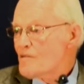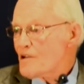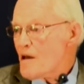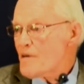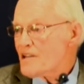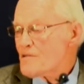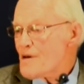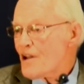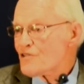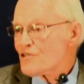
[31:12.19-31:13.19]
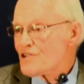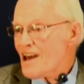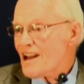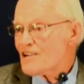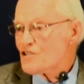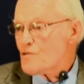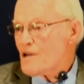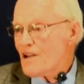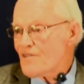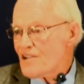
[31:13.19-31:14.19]
But I made the ministers get in too
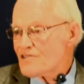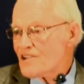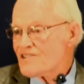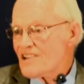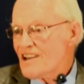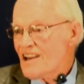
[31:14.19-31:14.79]
many visits